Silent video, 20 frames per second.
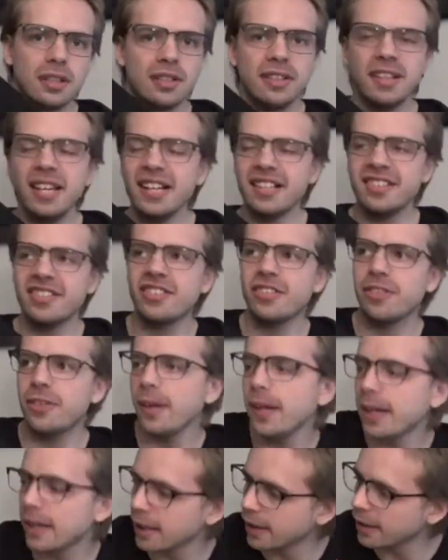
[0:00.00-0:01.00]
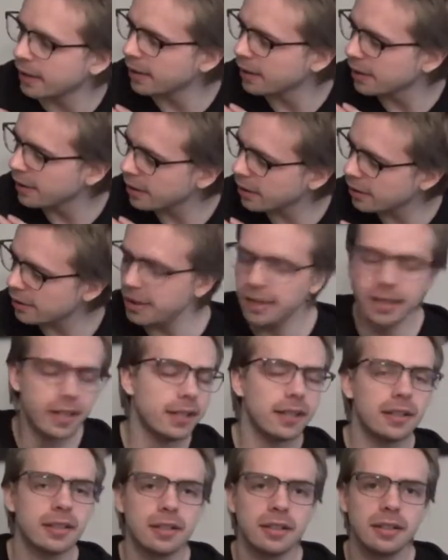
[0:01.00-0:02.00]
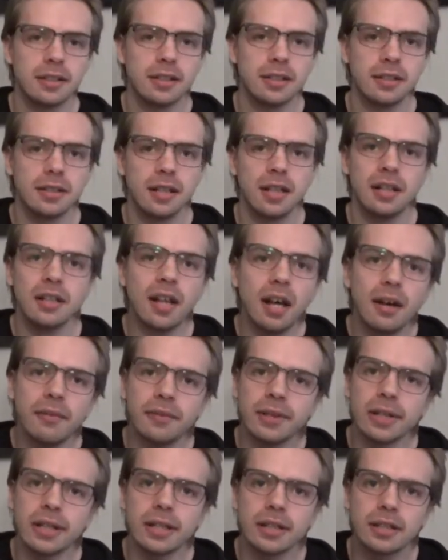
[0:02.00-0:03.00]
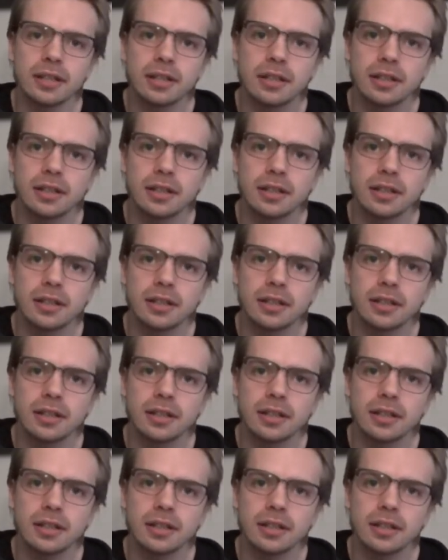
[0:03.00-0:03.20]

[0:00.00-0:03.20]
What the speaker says: Next thing. Great. I love it.